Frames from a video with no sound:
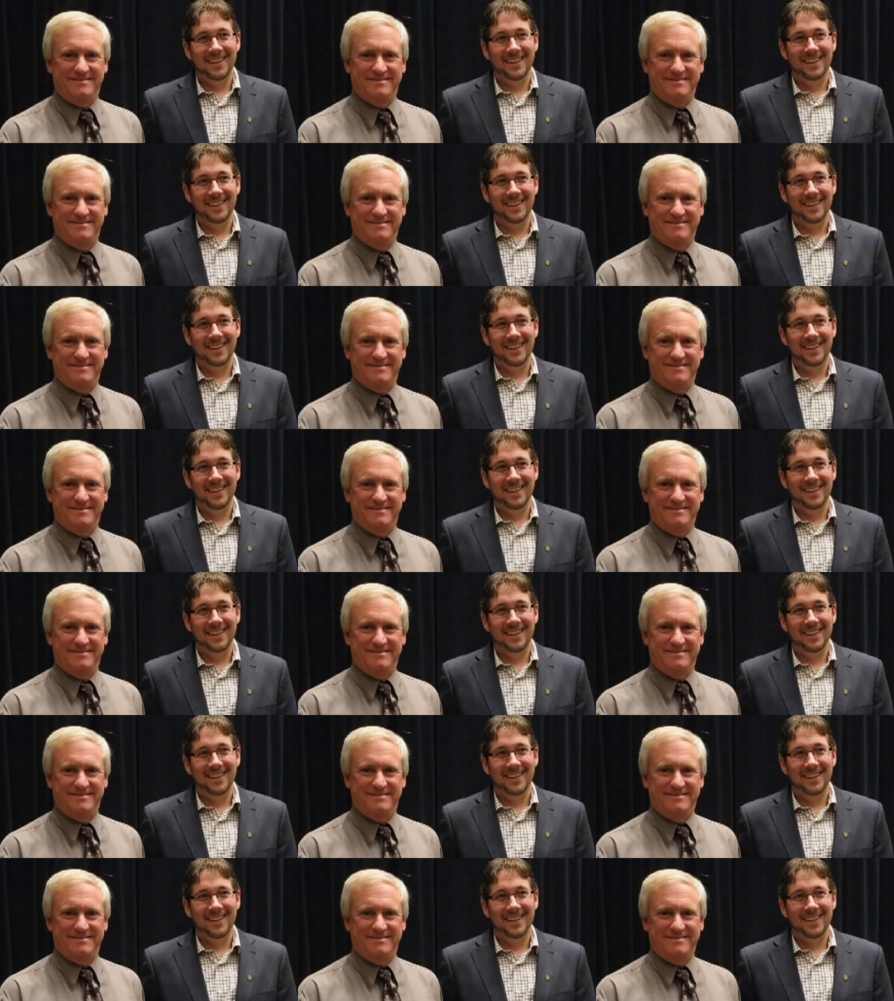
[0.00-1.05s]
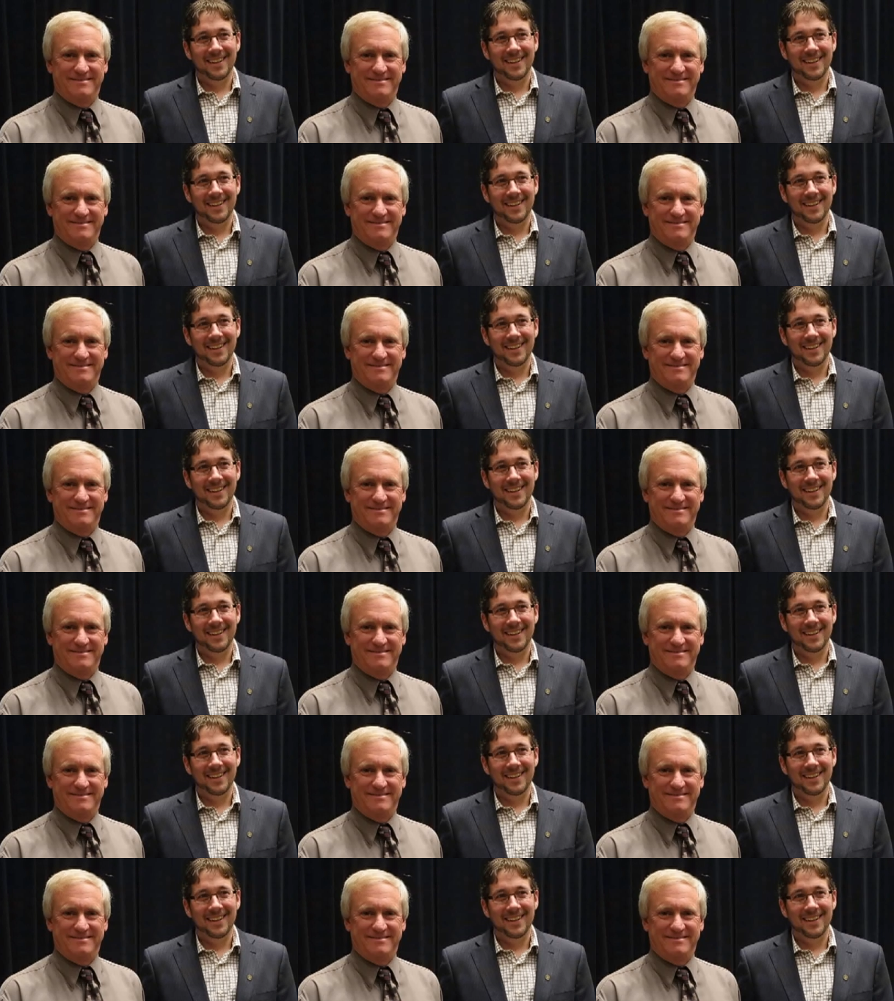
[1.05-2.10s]

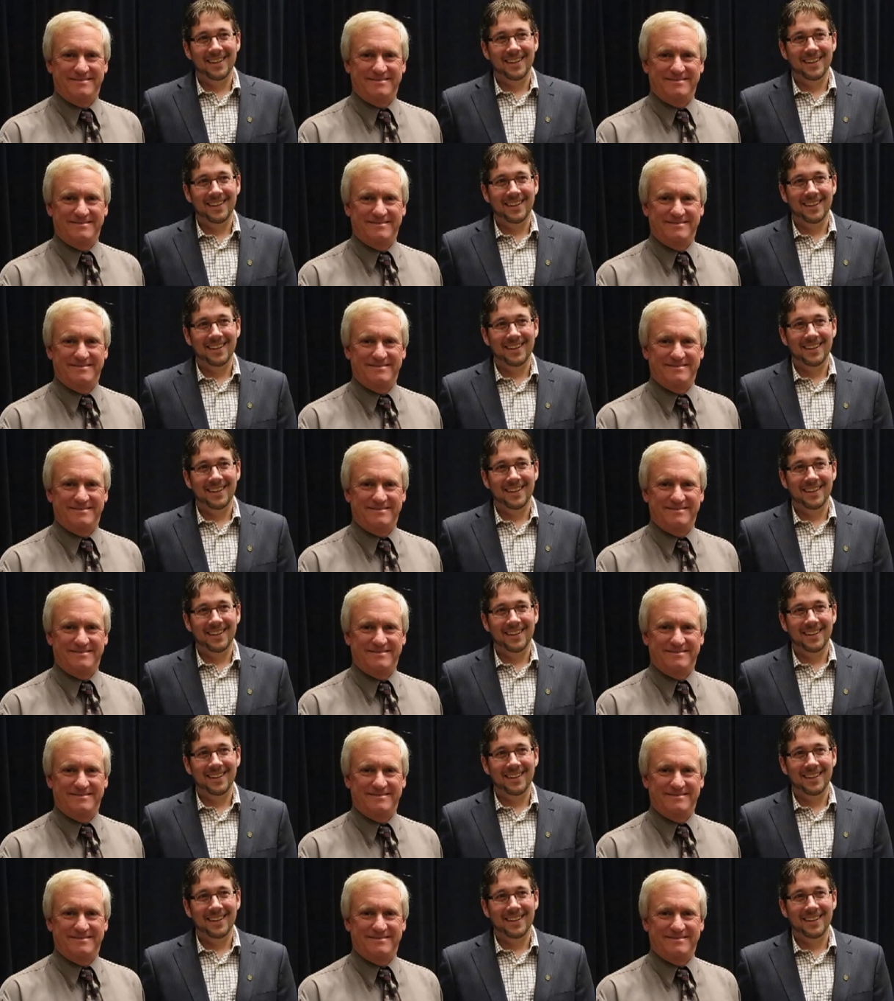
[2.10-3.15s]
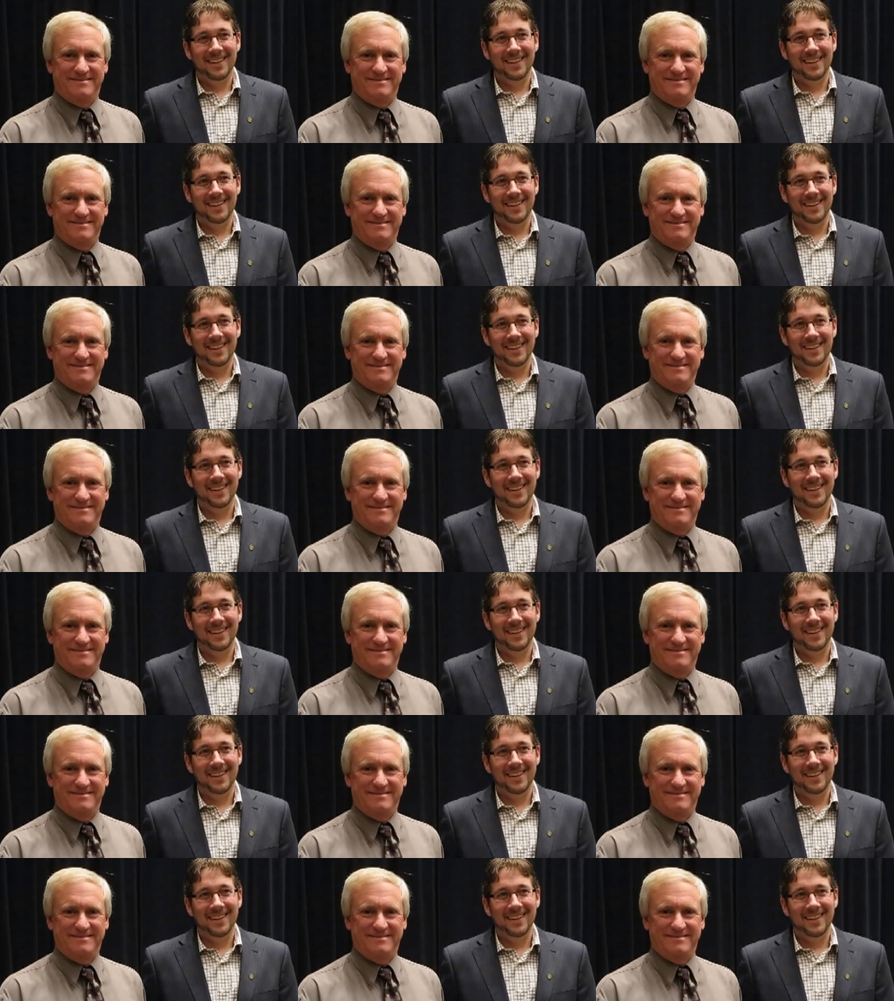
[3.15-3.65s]
No one is speaking in this clip.